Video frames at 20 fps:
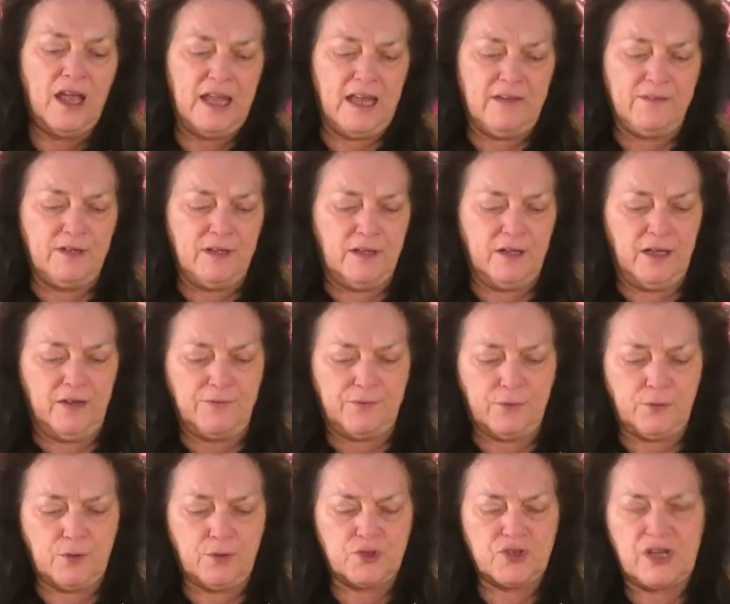even if
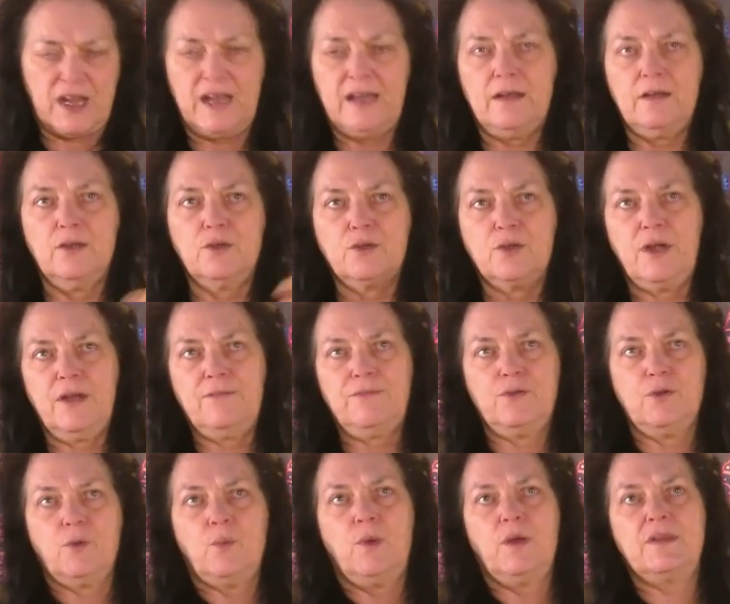you're a channeler, if
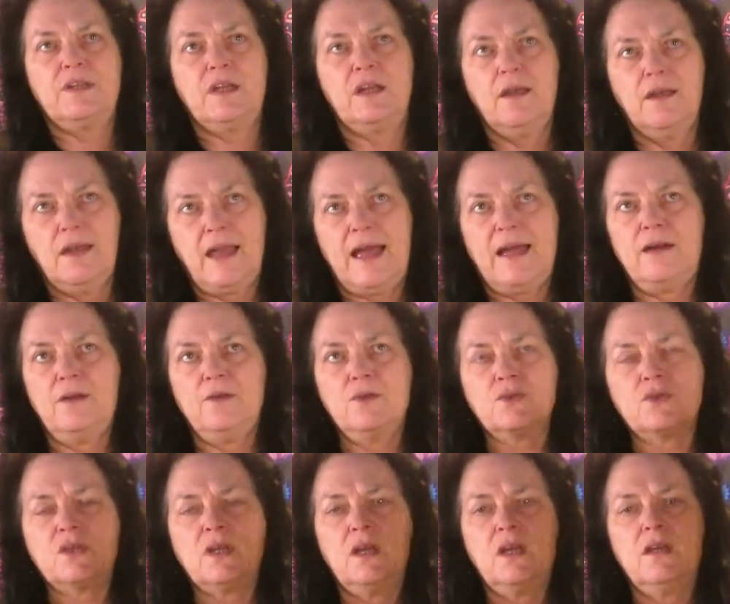you're one that
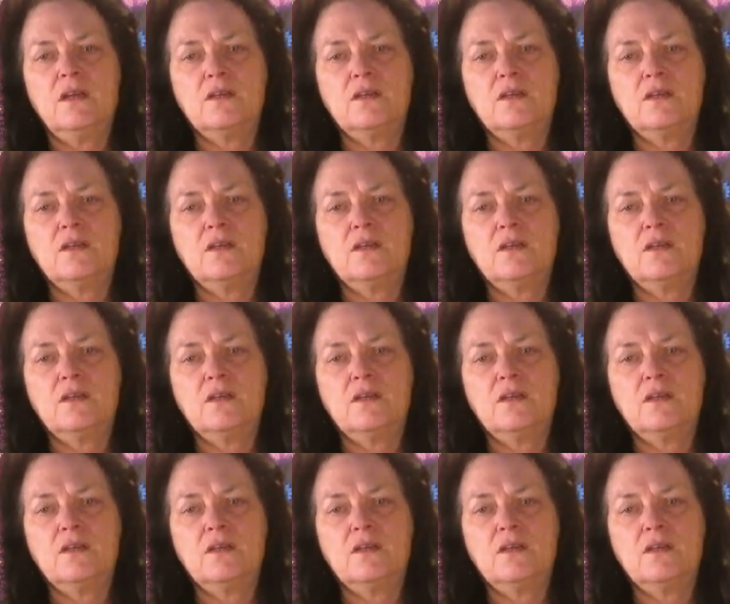allows